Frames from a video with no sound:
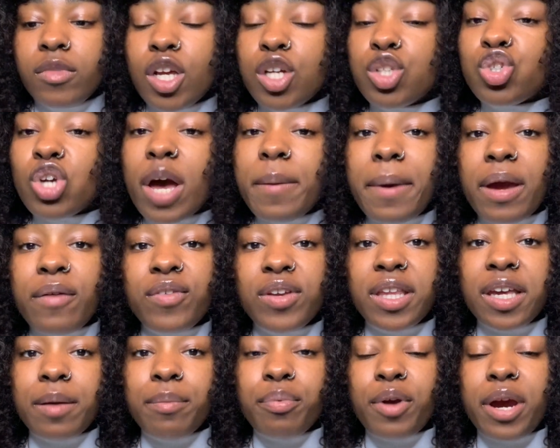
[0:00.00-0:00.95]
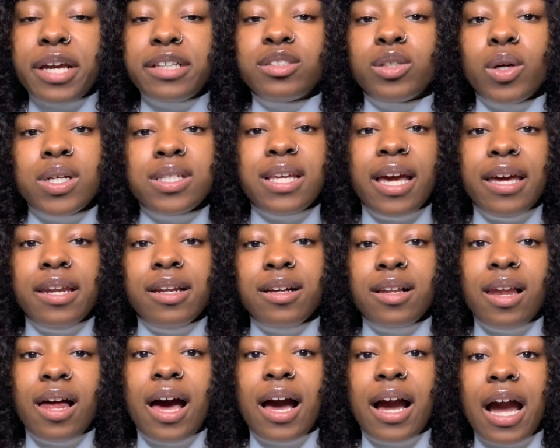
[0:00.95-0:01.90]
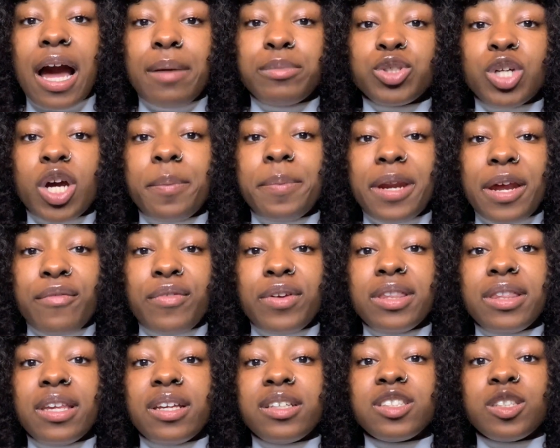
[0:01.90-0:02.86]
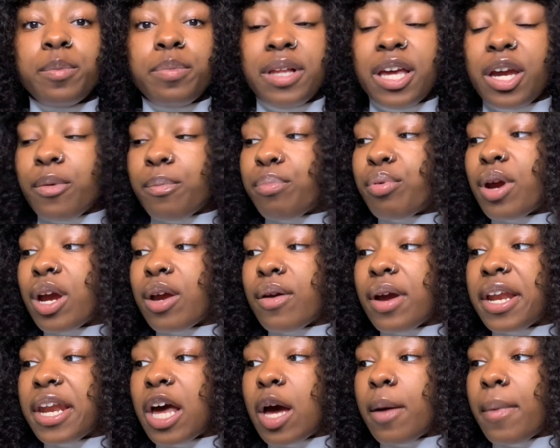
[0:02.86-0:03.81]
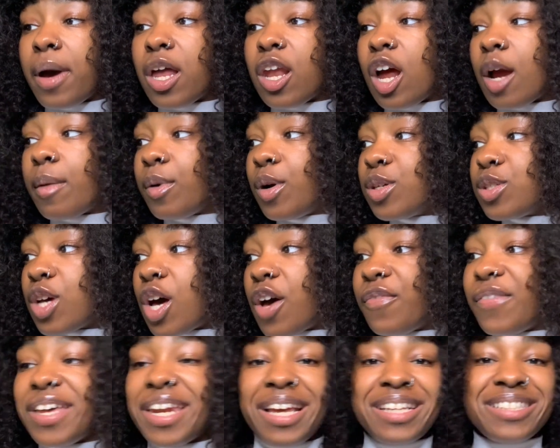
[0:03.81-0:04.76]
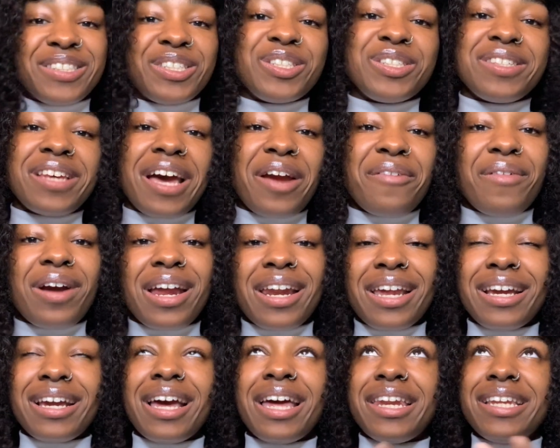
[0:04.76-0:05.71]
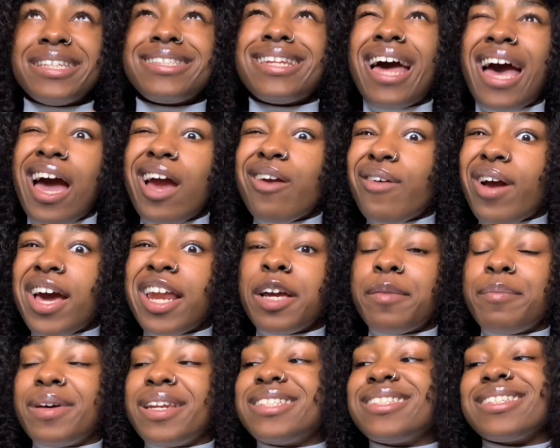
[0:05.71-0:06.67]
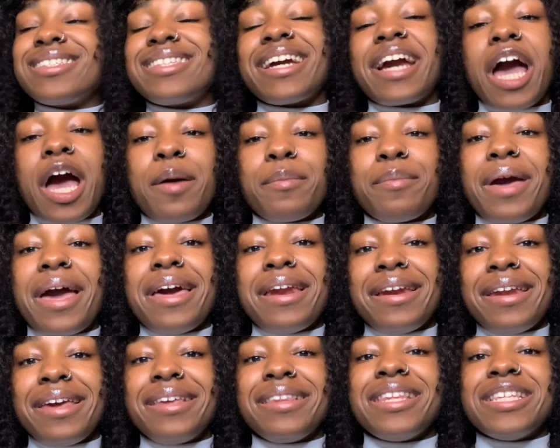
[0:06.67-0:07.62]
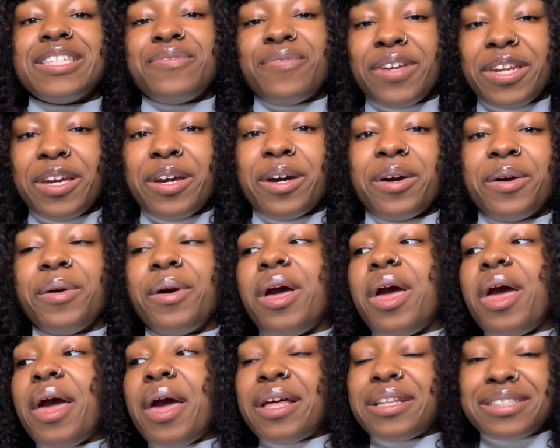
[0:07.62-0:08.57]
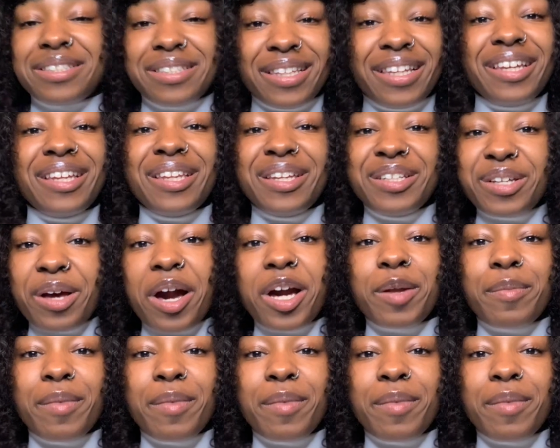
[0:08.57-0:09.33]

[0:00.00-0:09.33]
drop everything and pray. So it's 8 o'clock. I'm dropping everything to pray right now. My alarm goes off, and it's just ironic. It's not ironic, but it's just like I'm editing this video, literally talking